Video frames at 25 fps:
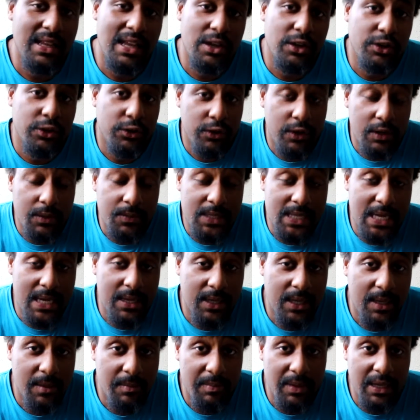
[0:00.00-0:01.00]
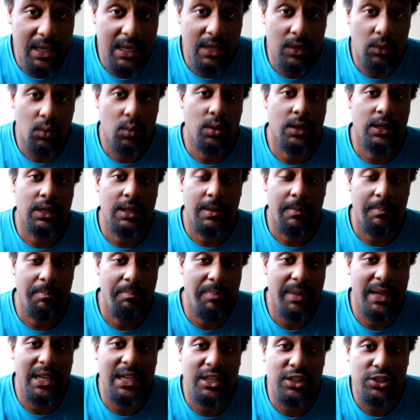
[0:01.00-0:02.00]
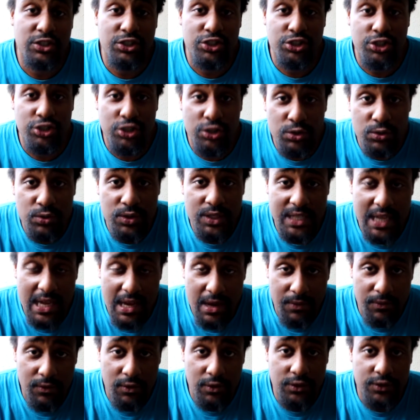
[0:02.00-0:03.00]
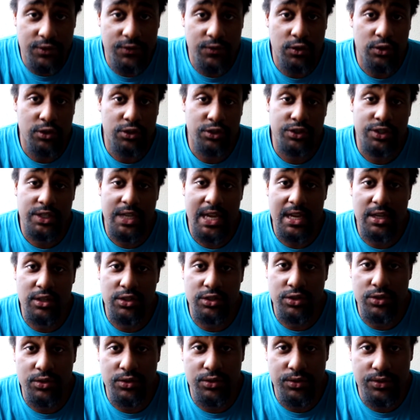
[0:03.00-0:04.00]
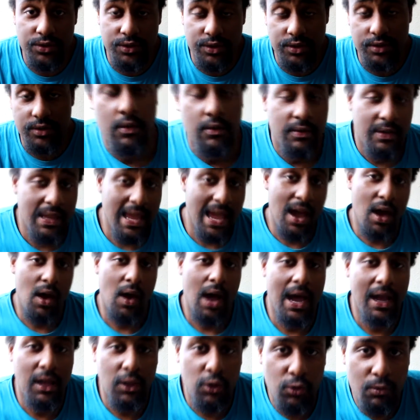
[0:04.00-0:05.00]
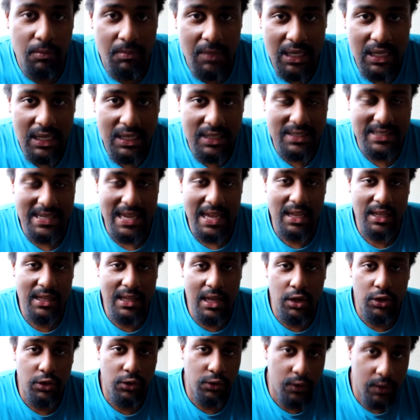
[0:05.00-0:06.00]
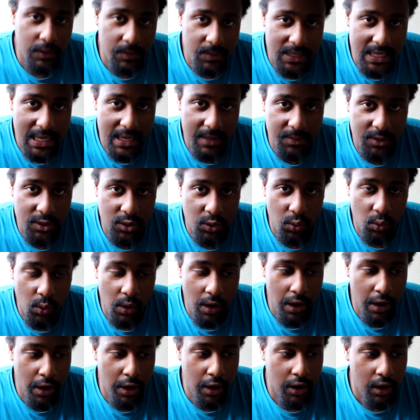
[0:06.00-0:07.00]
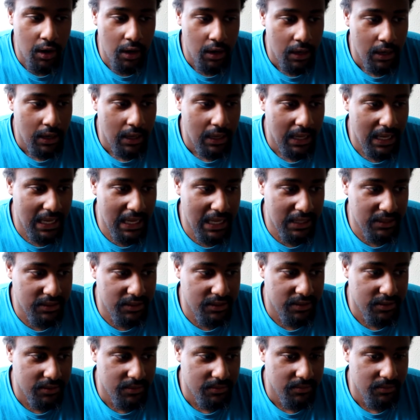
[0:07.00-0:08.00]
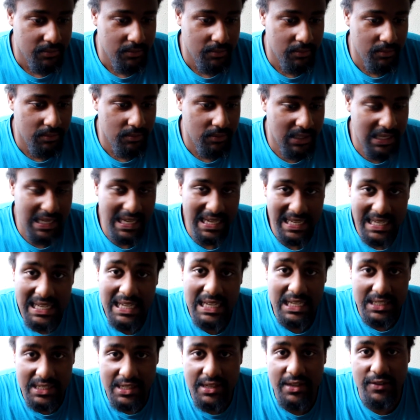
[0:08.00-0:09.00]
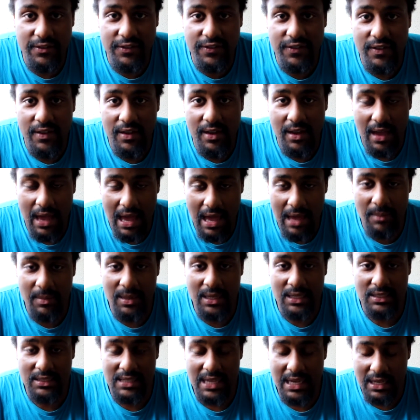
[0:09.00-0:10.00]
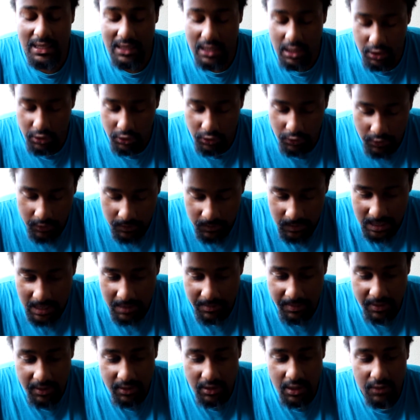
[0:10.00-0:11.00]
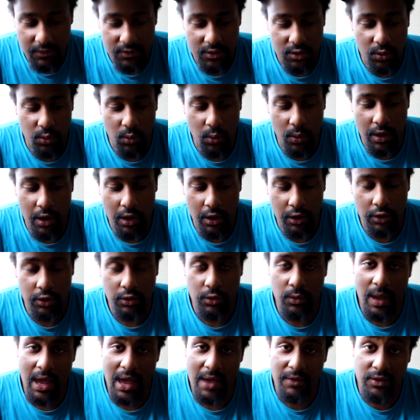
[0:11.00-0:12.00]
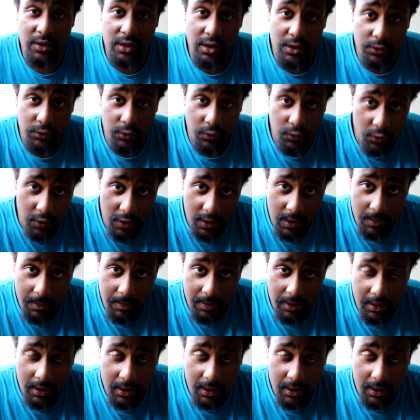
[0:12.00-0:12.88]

down your grip tape could be one of the biggest shoe savers for your skate shoes. Now, I don't mean sanding down your grip tape to where it's the adhesive. I mean sanding down your grip tape enough to where you have enough grip,